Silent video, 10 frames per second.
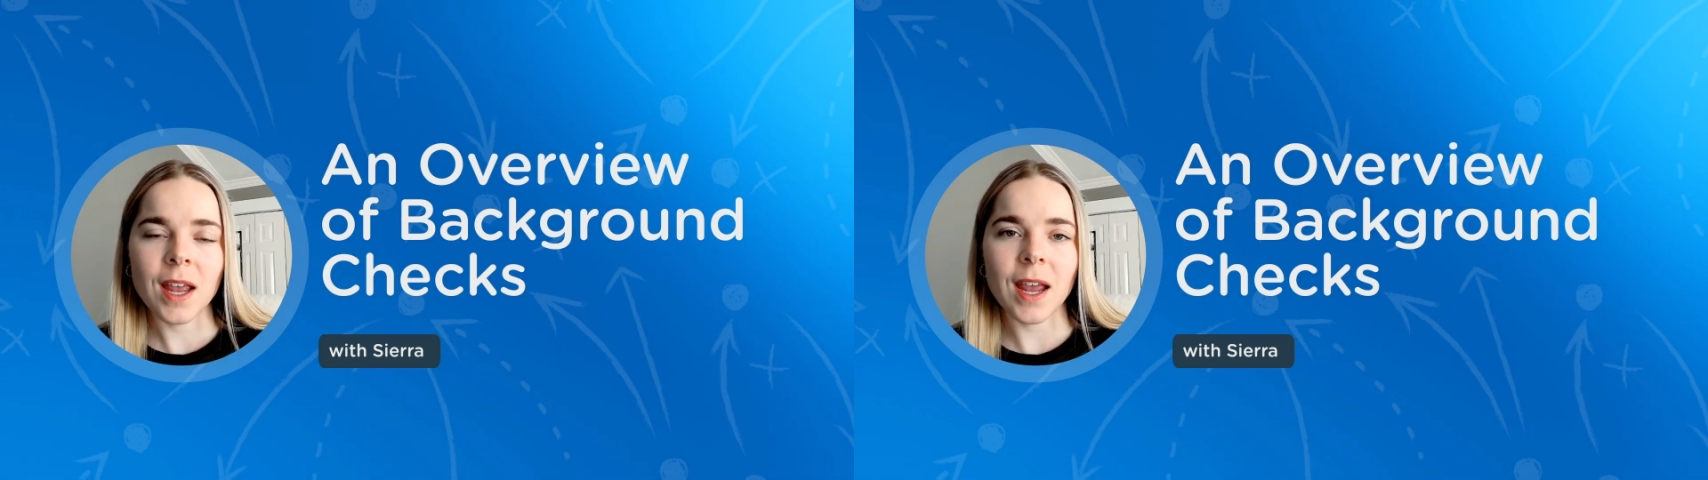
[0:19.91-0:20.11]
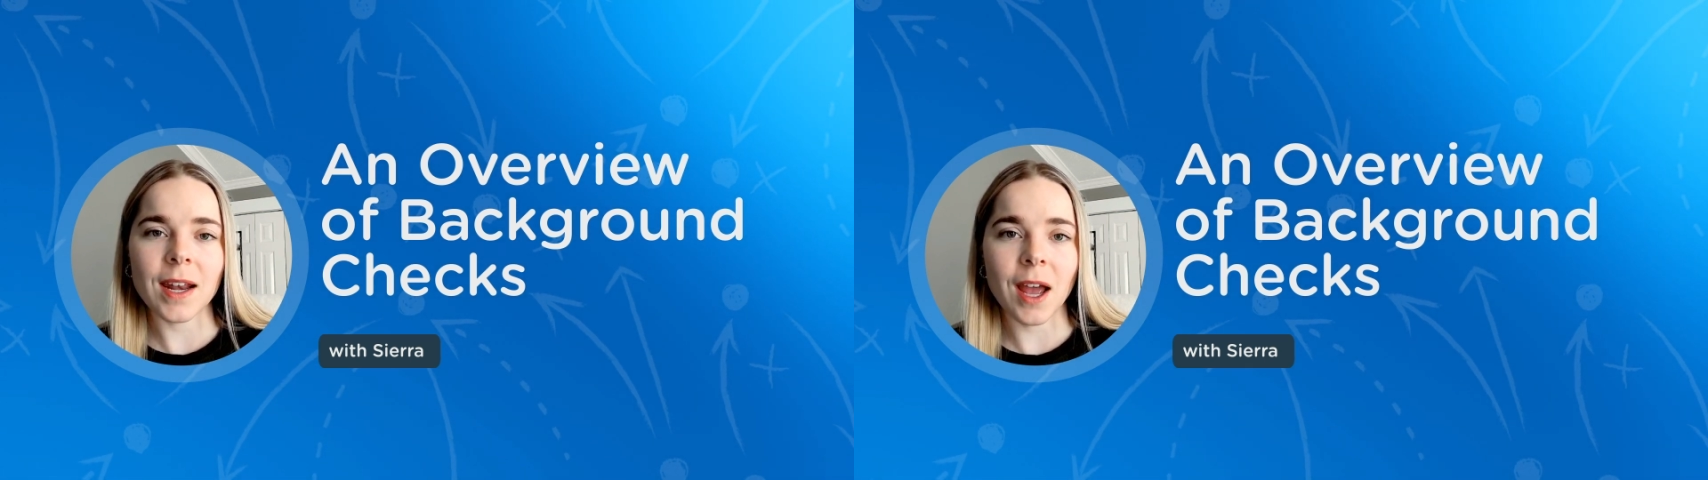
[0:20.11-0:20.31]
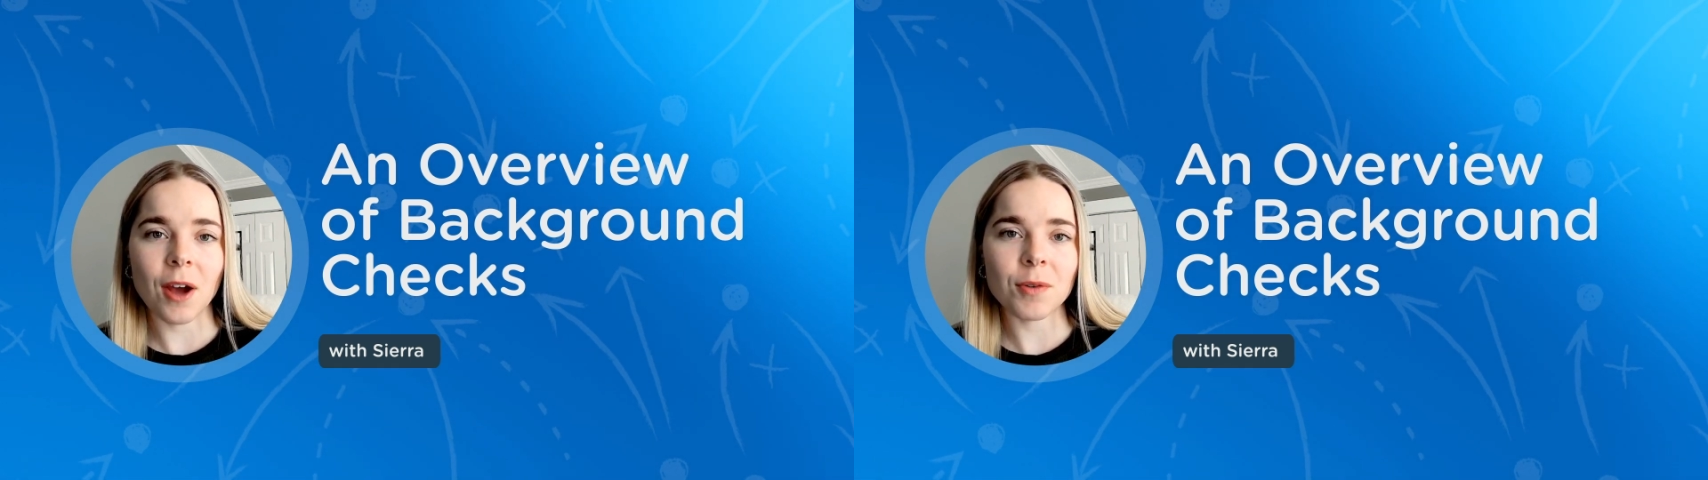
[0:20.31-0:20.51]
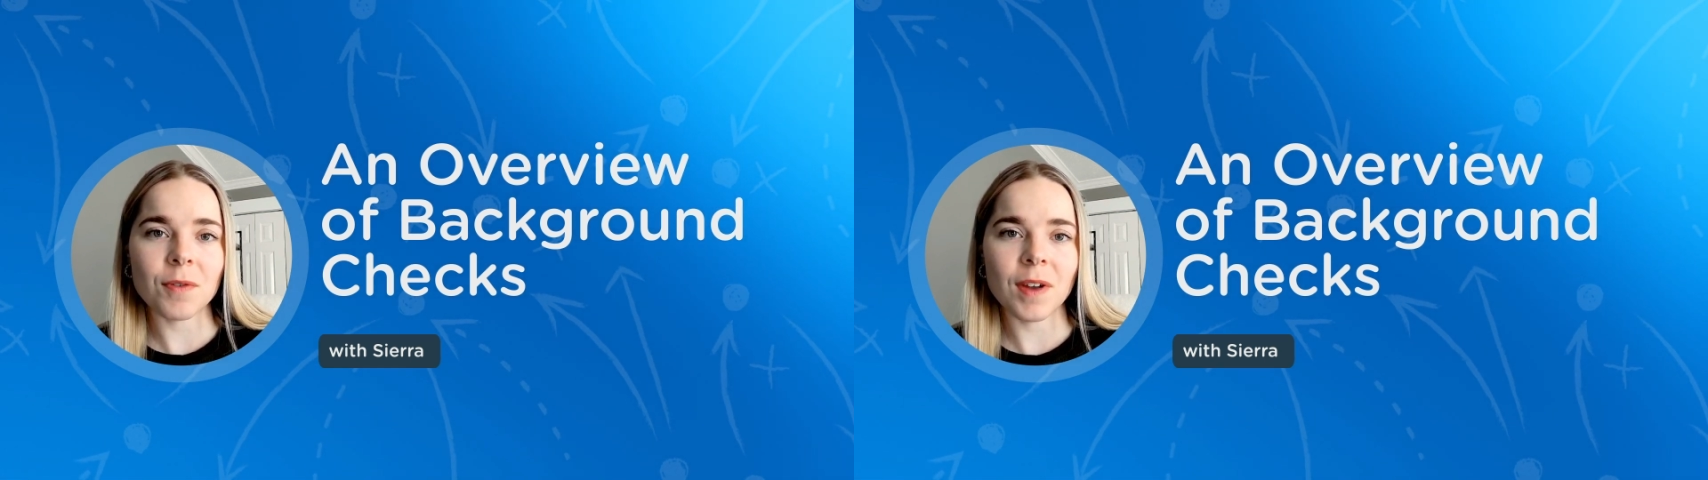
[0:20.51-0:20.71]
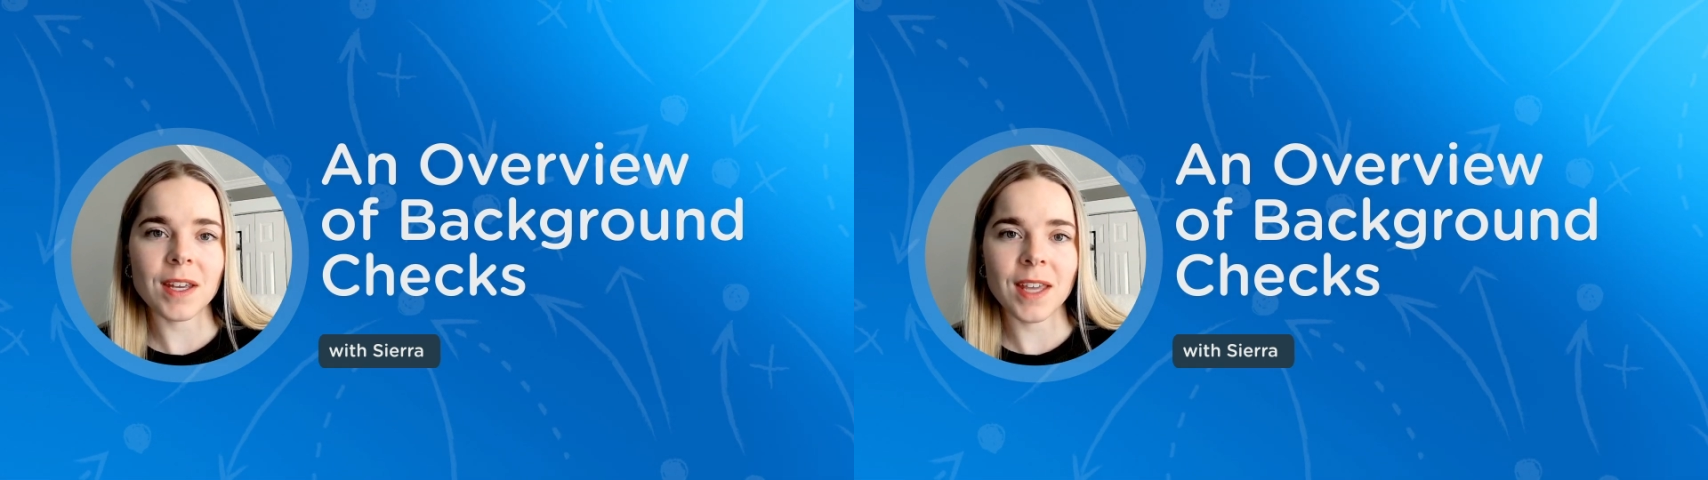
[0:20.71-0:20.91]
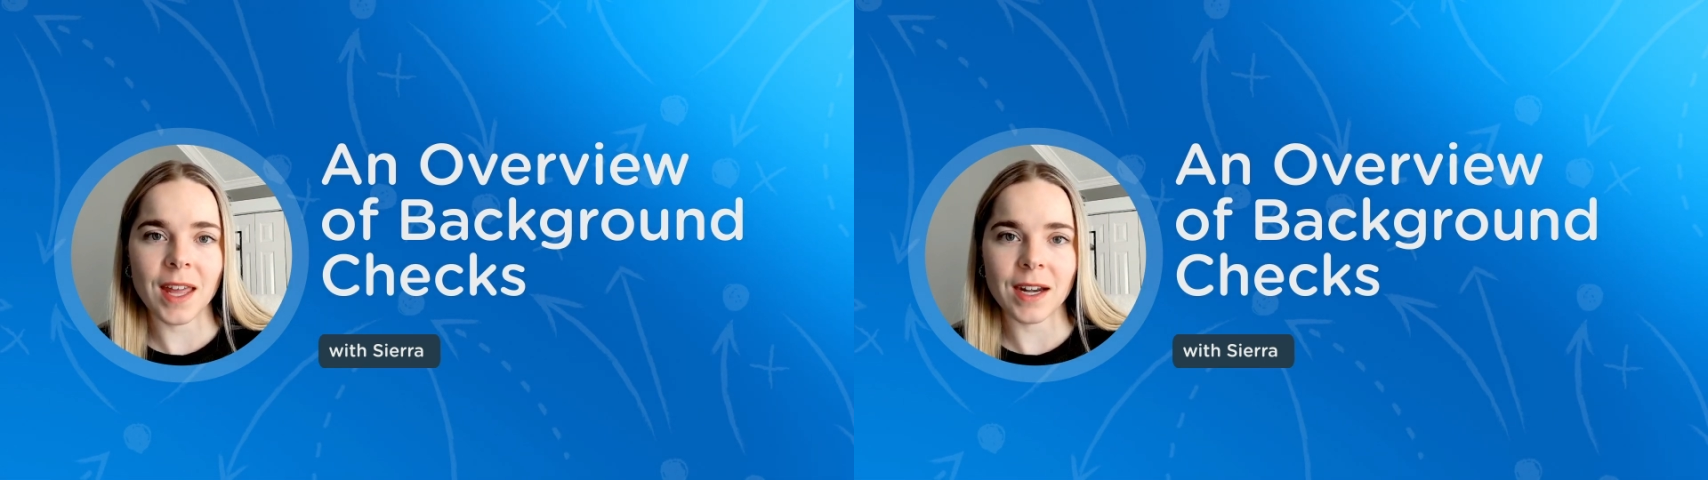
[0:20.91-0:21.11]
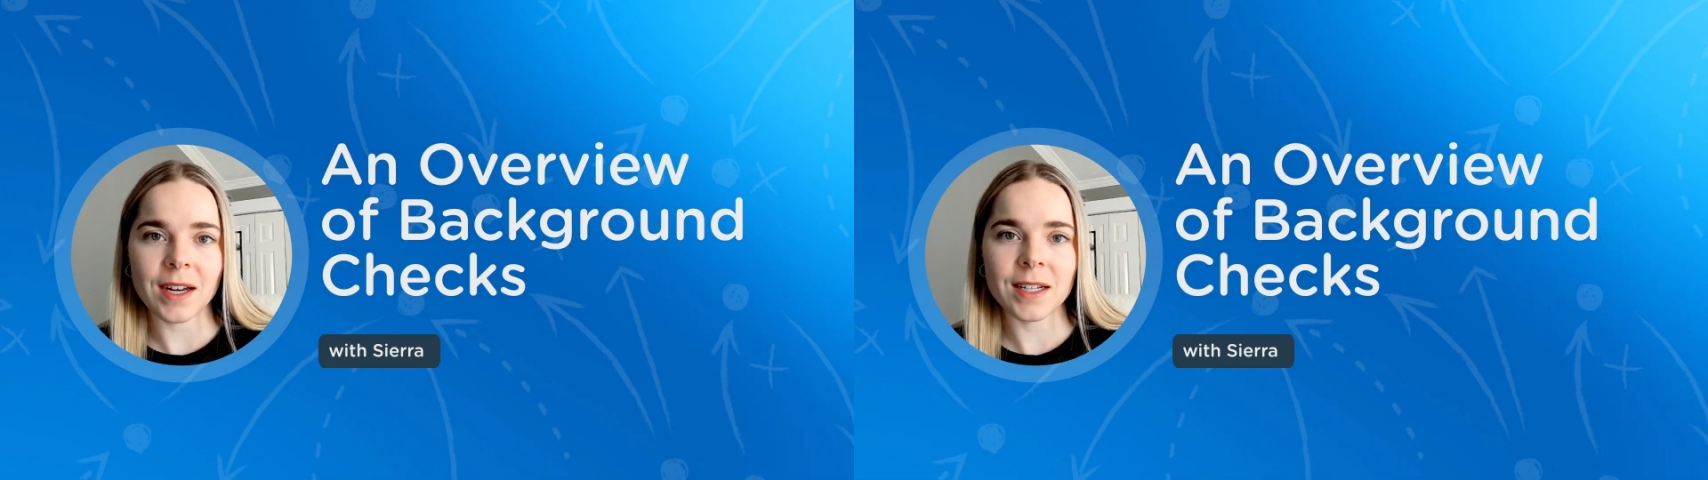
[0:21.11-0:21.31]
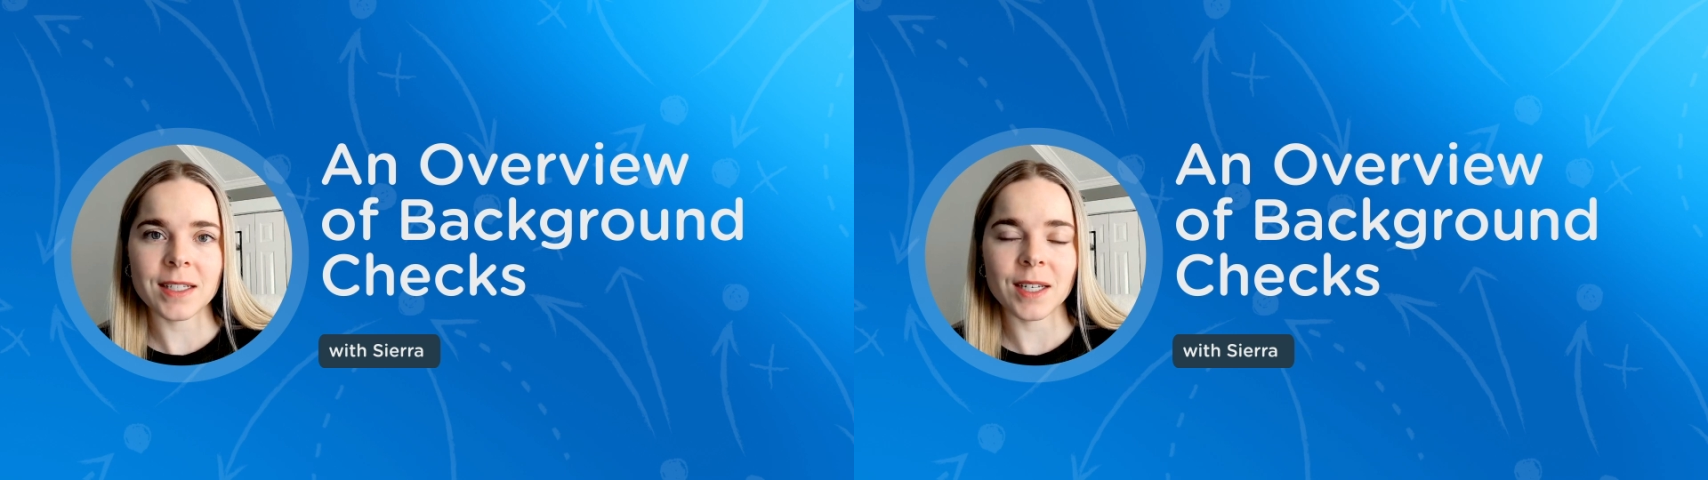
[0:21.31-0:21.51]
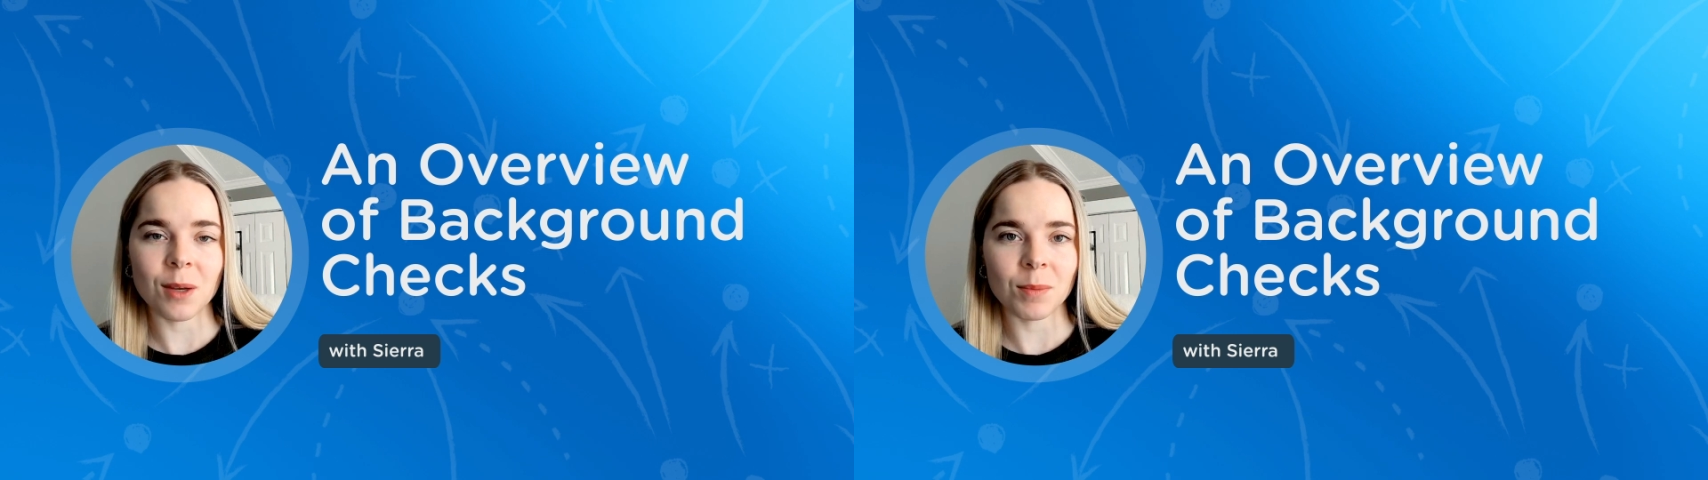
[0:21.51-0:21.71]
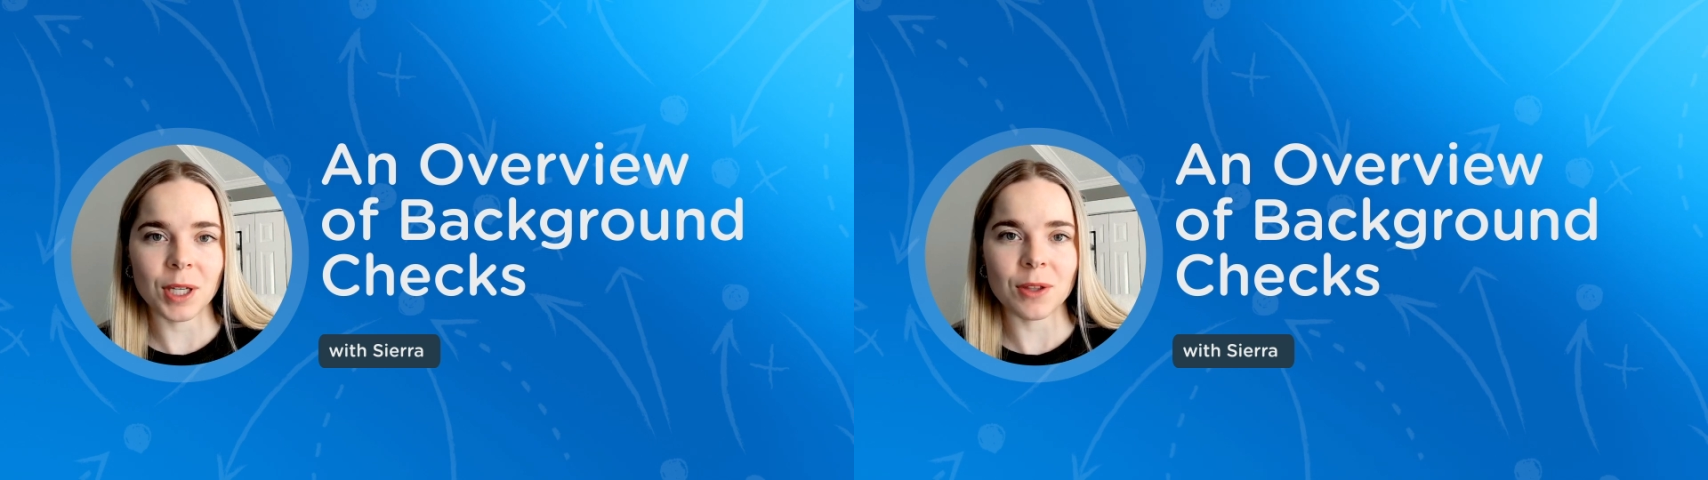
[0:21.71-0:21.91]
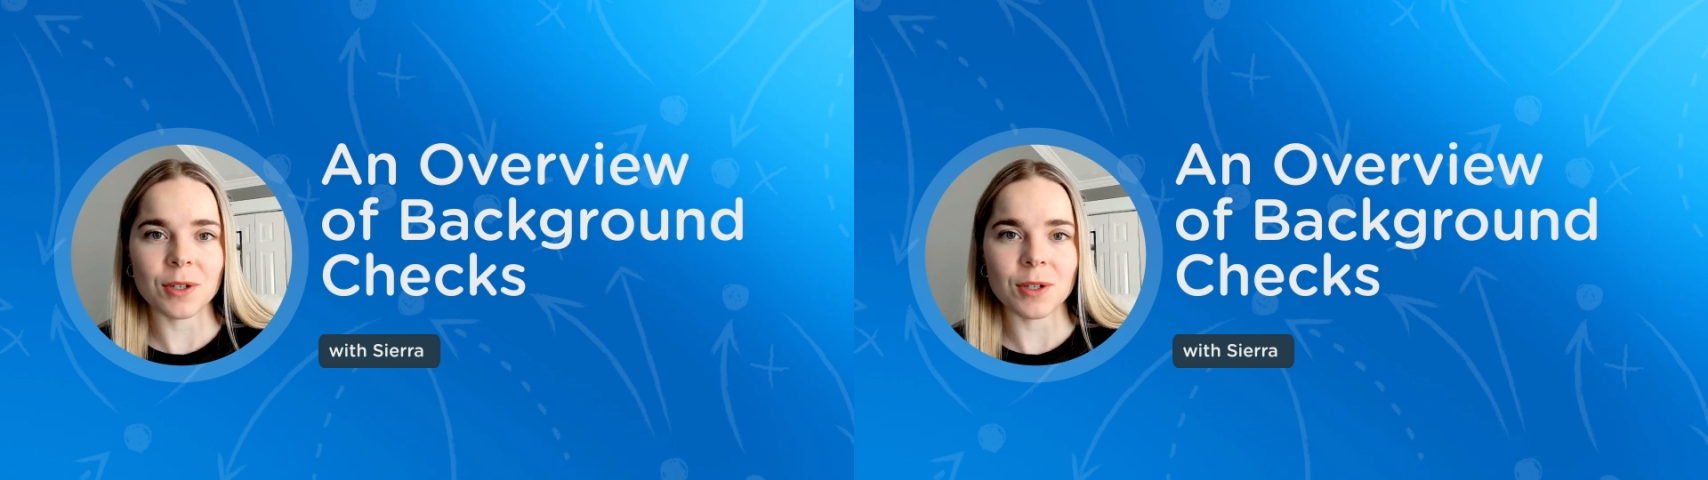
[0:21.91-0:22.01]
and how to invite candidates to complete their